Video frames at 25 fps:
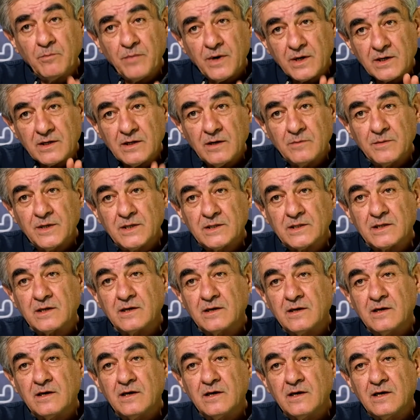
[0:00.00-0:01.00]
were
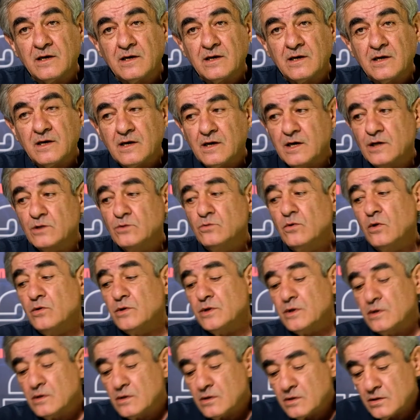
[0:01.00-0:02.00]
organized.
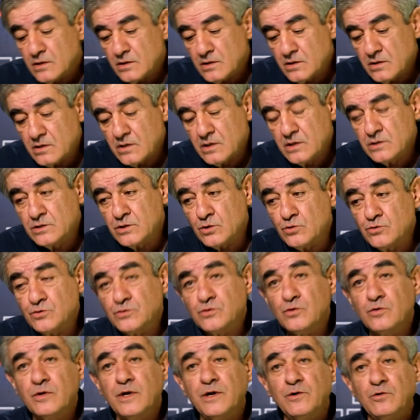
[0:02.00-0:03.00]
In these new
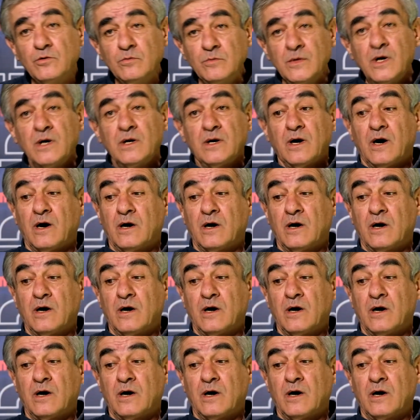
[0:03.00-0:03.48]
elections,